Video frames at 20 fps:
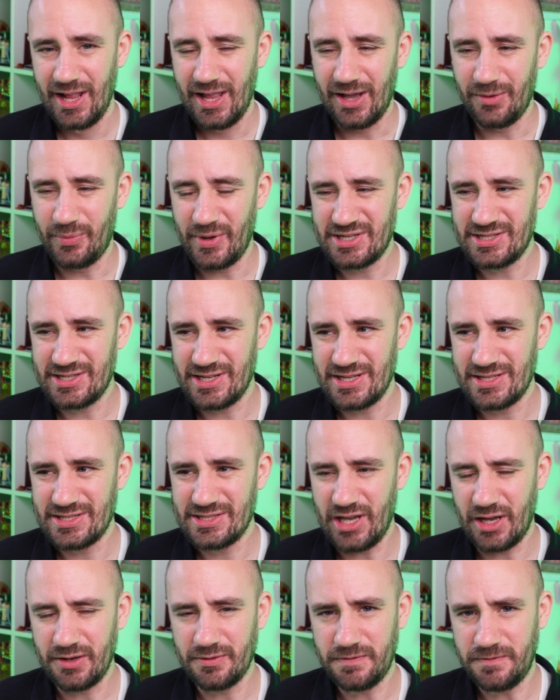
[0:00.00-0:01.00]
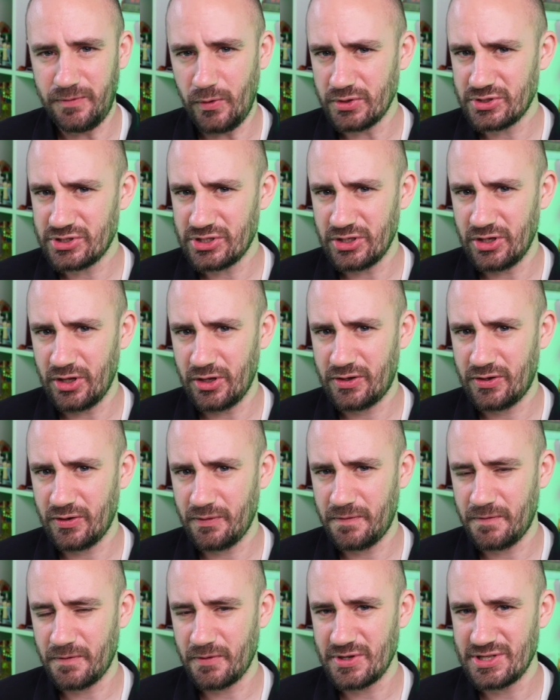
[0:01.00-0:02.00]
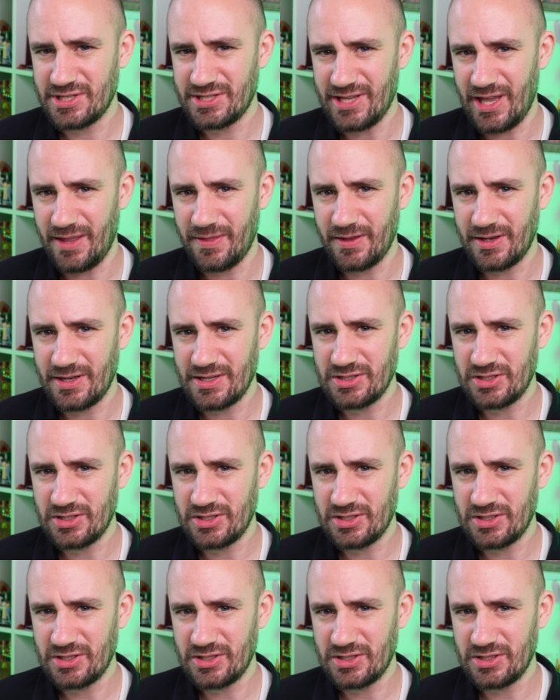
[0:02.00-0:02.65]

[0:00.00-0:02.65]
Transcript: which is unfortunate for a set that is